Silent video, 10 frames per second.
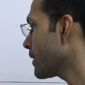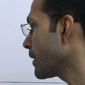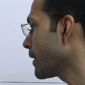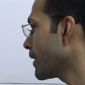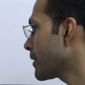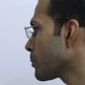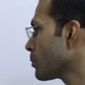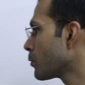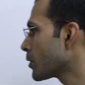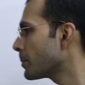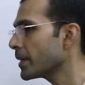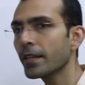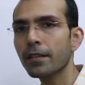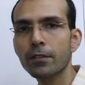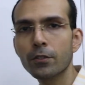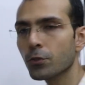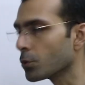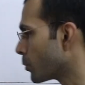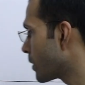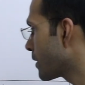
A2 would be 2.